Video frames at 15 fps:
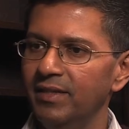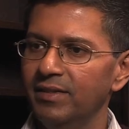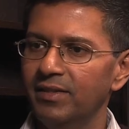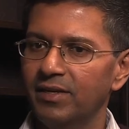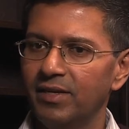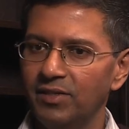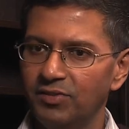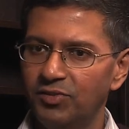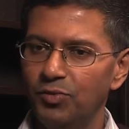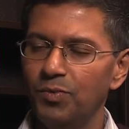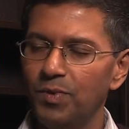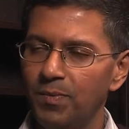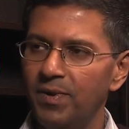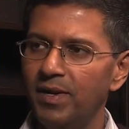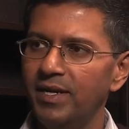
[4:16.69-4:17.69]
the
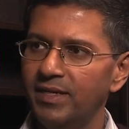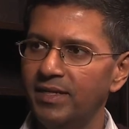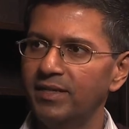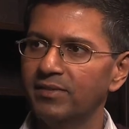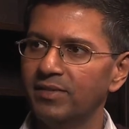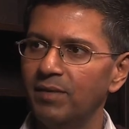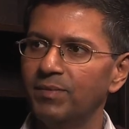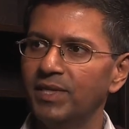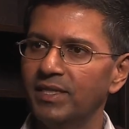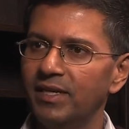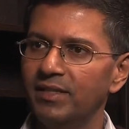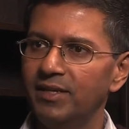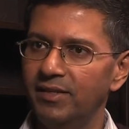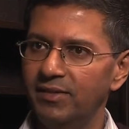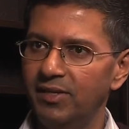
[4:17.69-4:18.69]
consumability is something
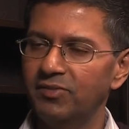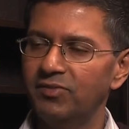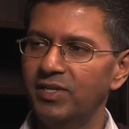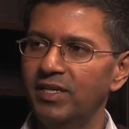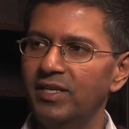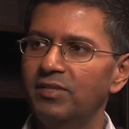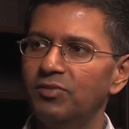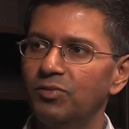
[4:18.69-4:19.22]
that the industry needs